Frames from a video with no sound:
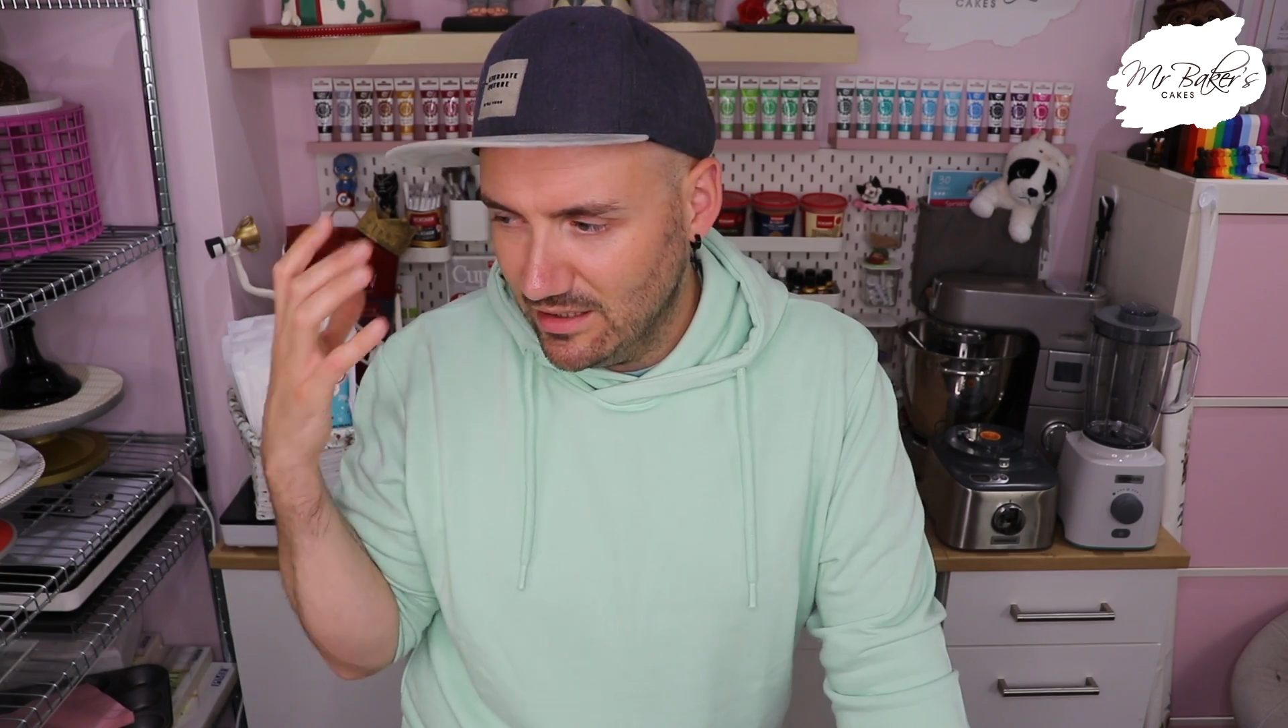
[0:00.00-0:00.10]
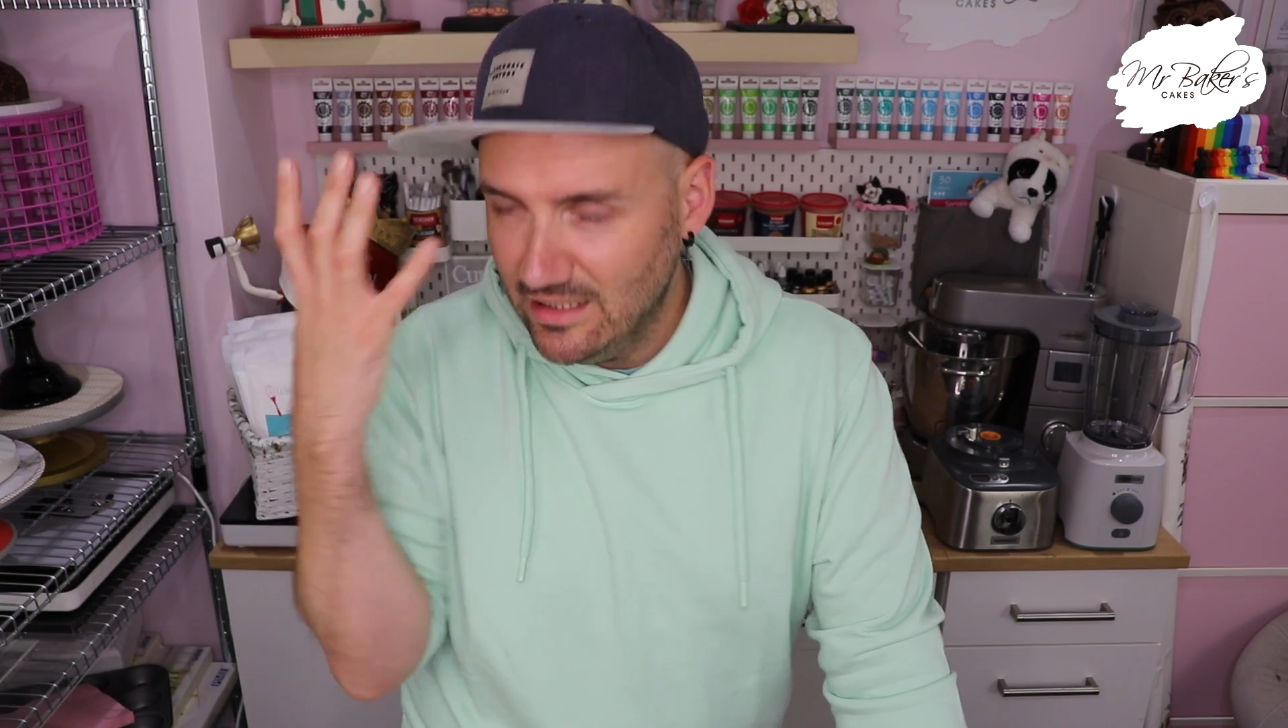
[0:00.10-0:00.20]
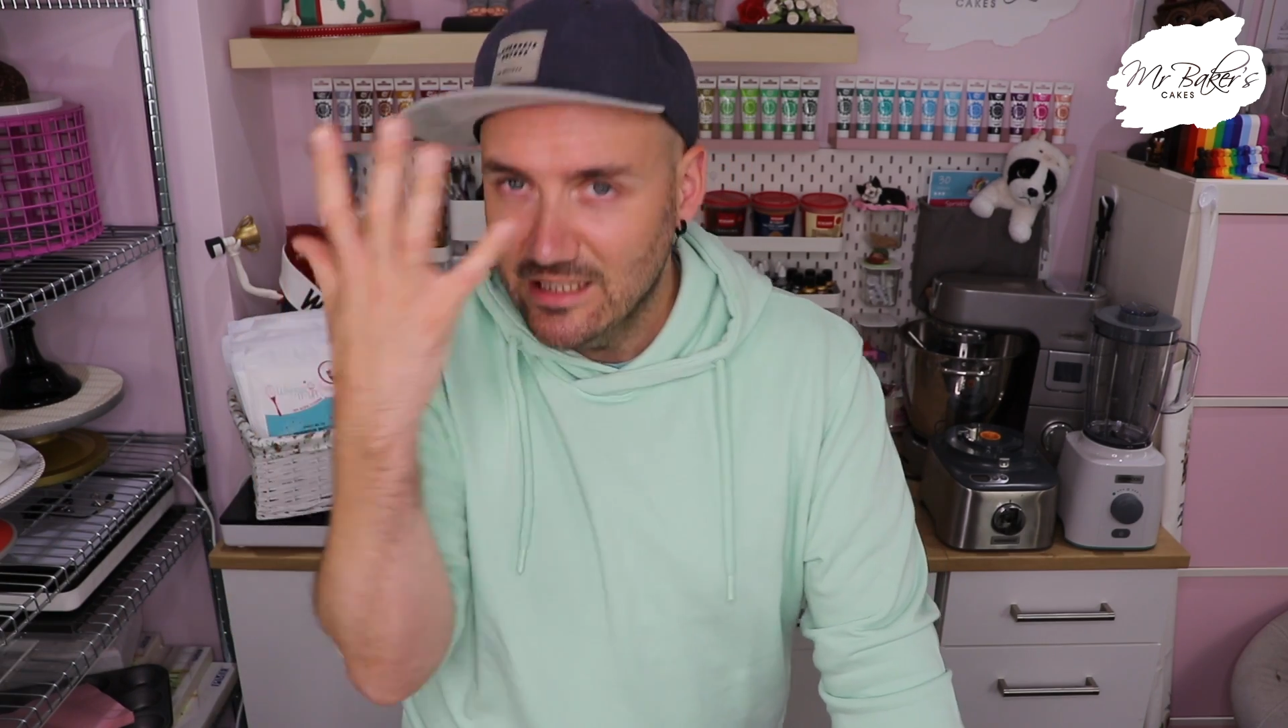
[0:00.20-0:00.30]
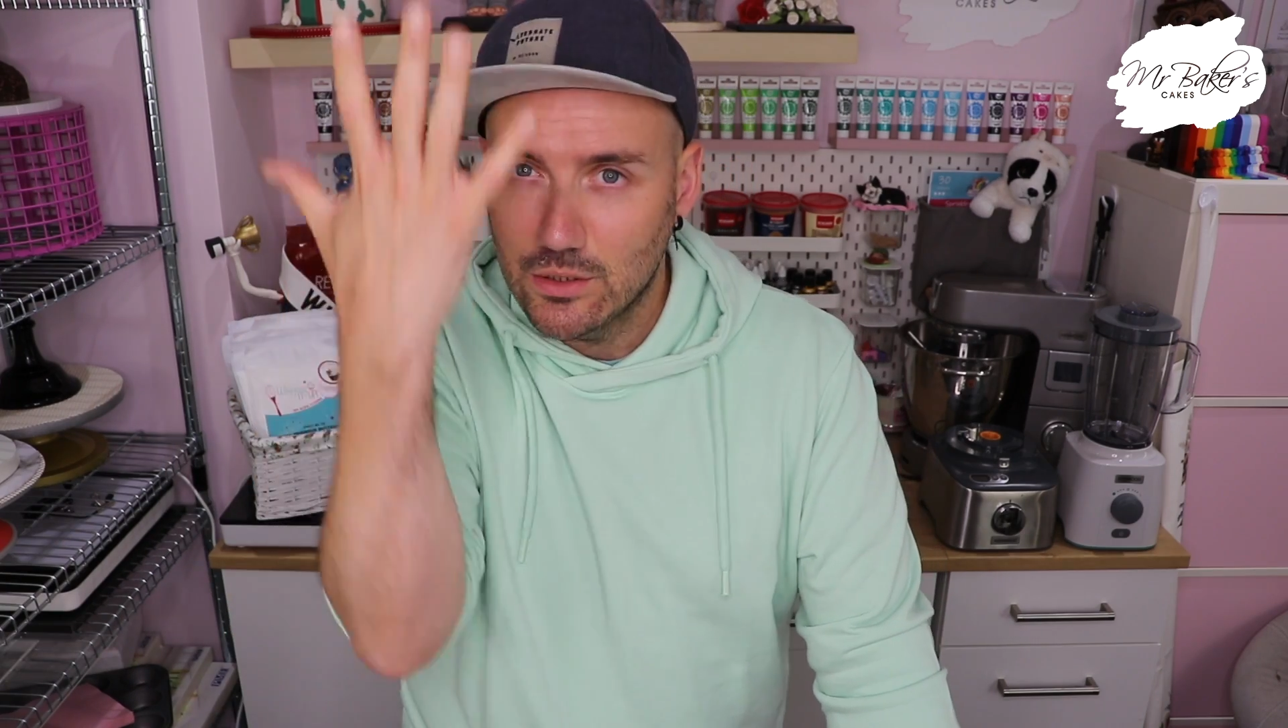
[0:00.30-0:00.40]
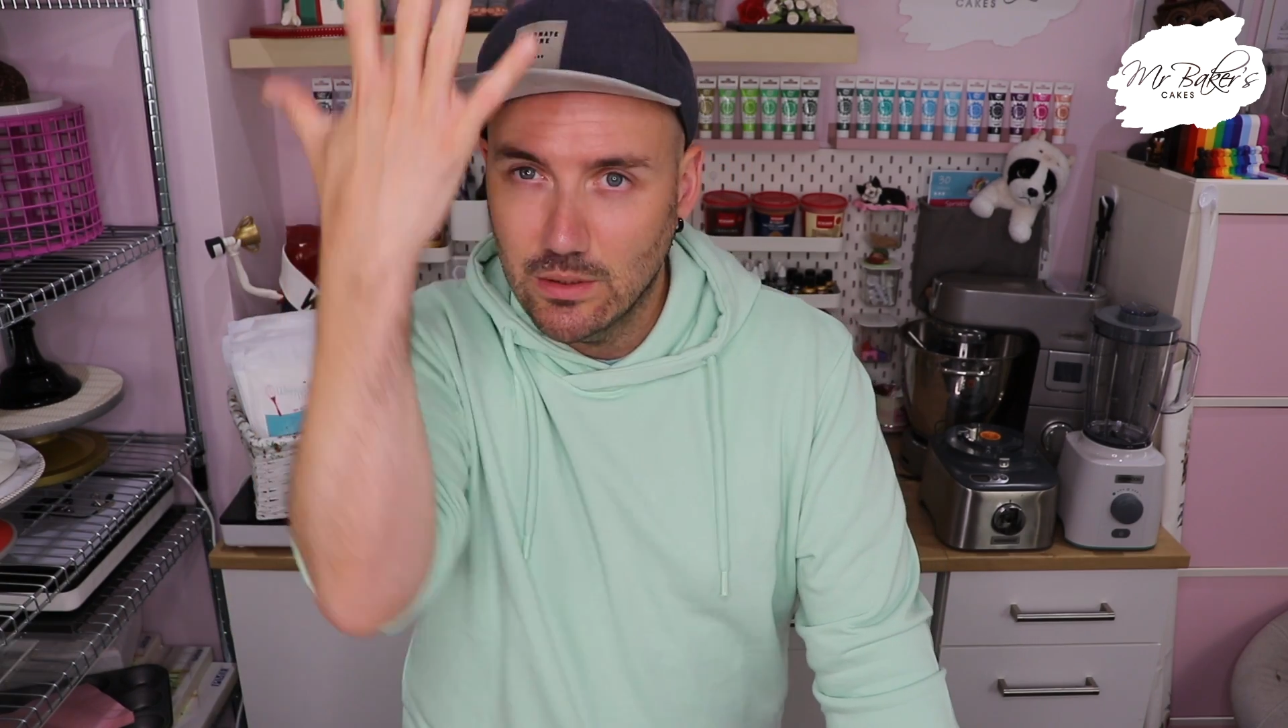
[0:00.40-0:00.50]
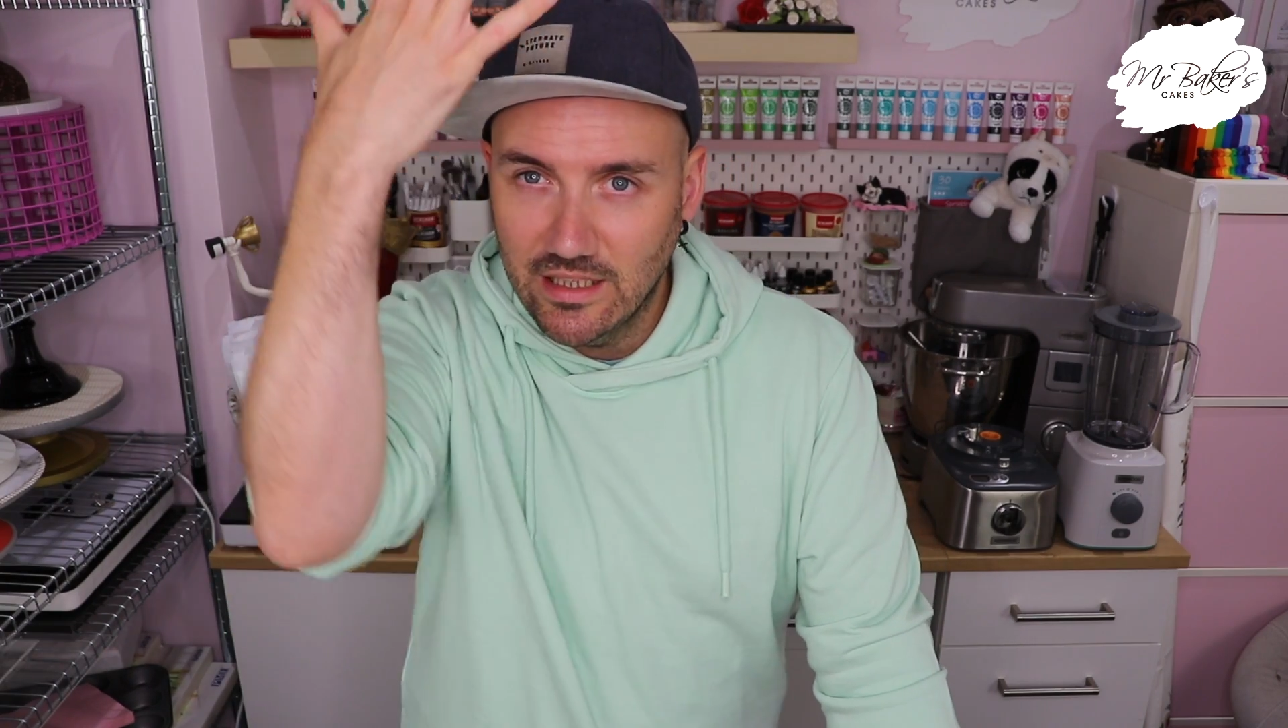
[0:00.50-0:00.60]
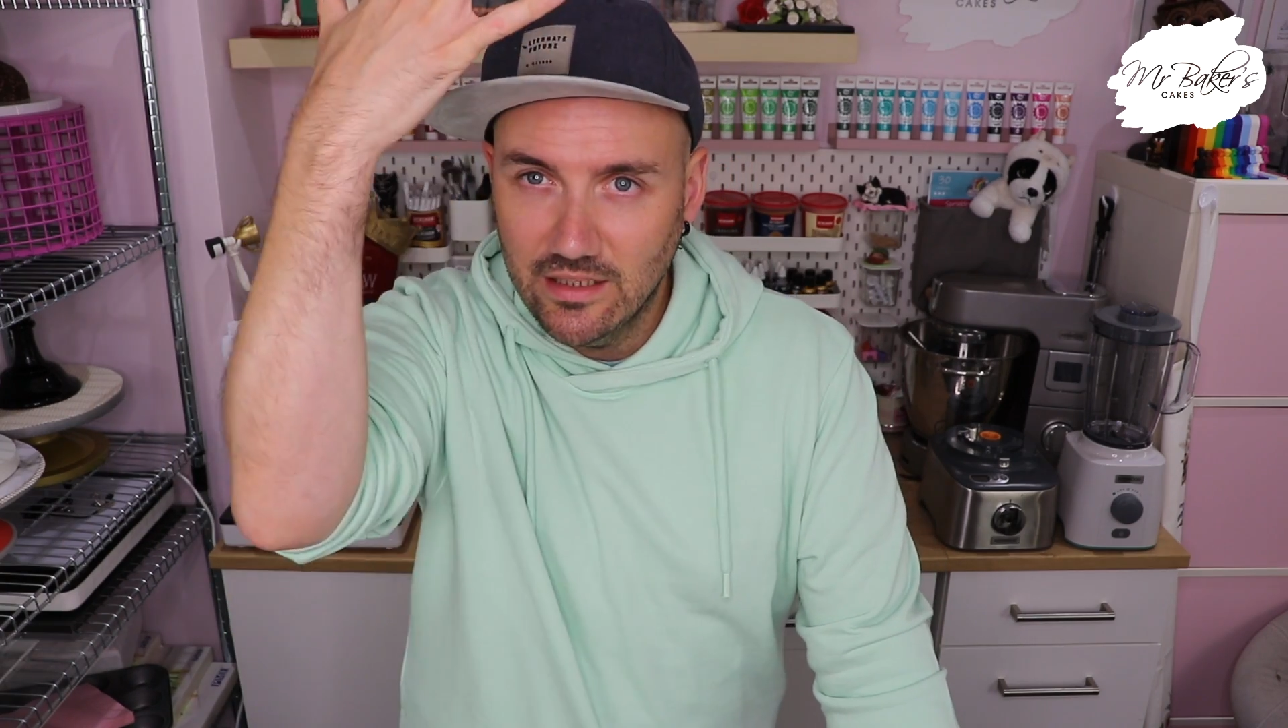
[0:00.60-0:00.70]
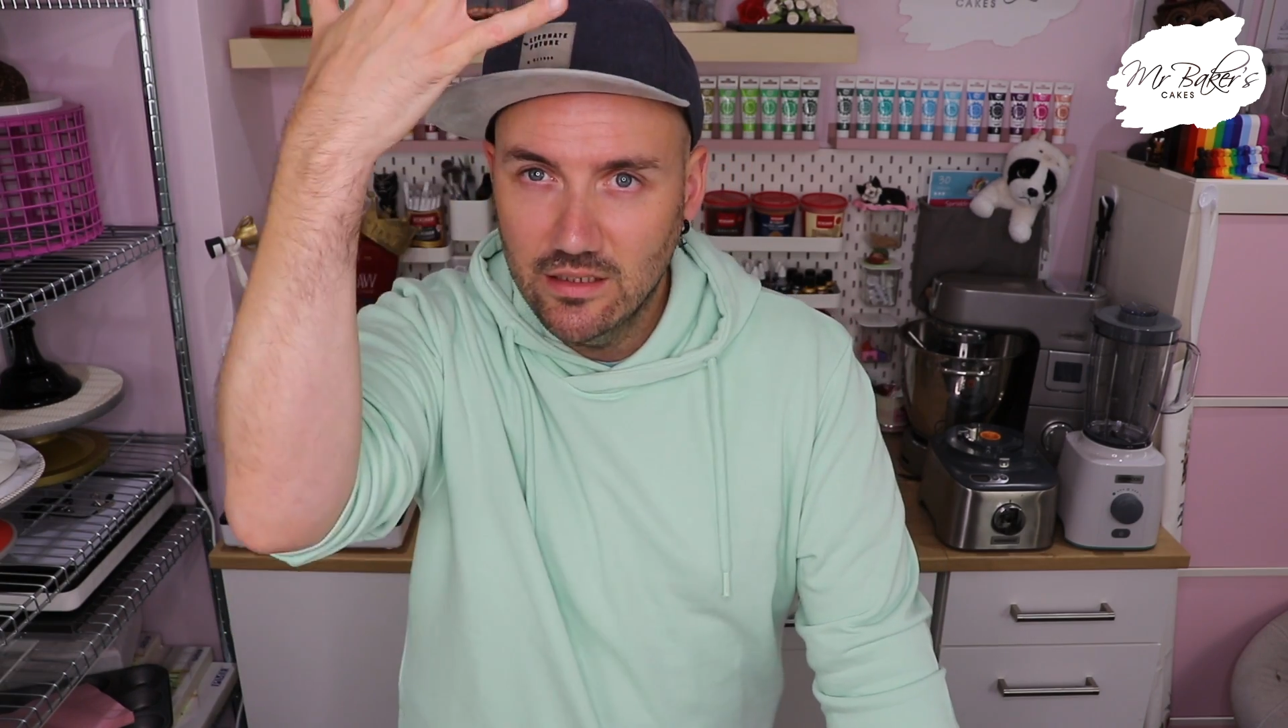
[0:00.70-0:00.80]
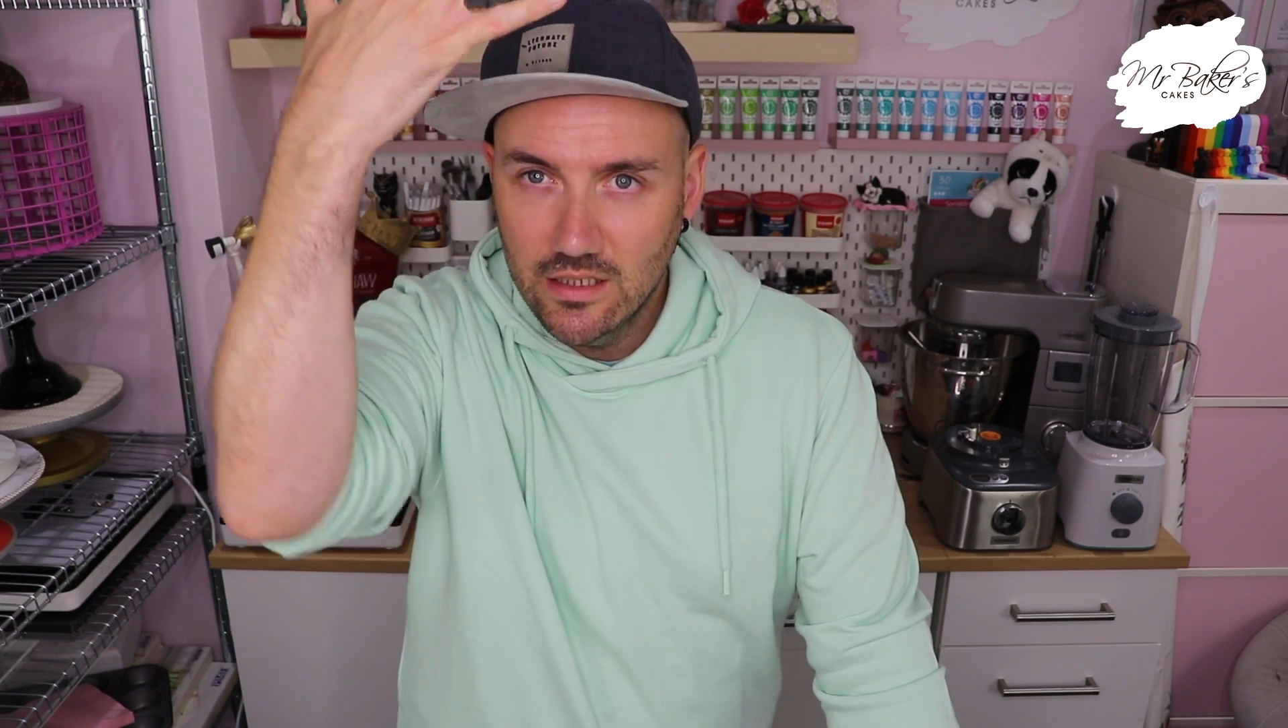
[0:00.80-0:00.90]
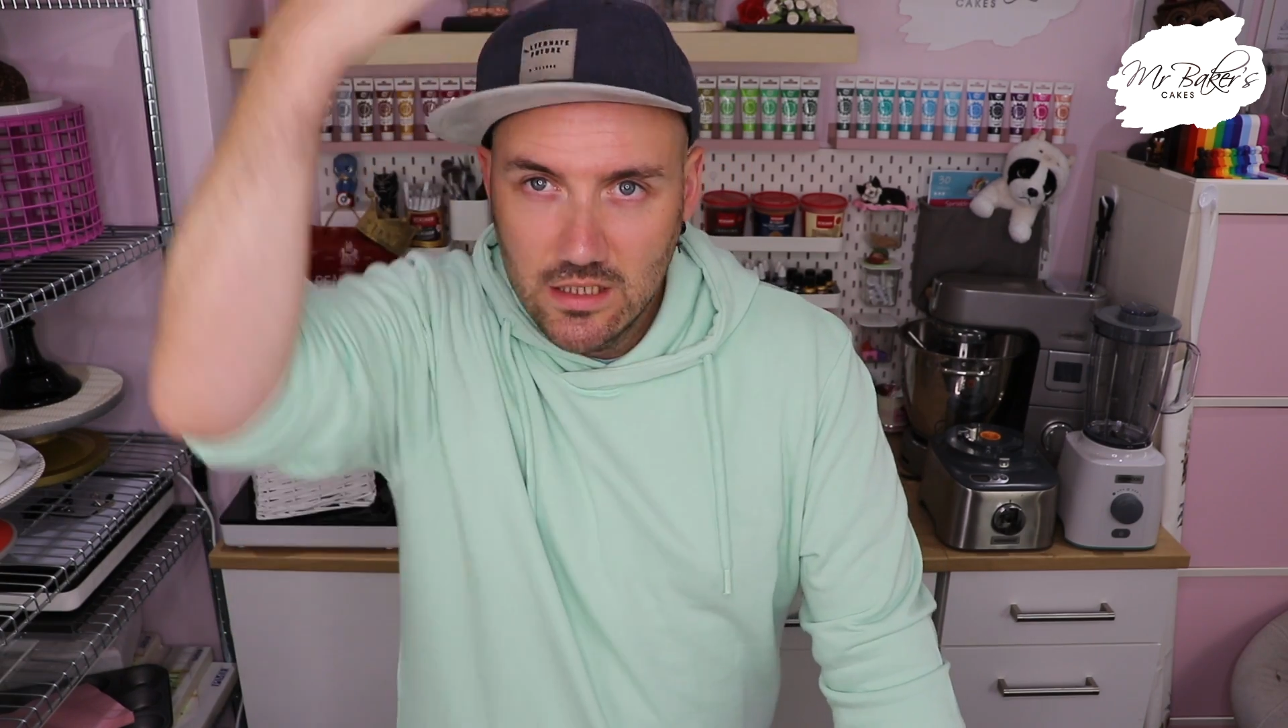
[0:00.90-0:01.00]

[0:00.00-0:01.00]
literally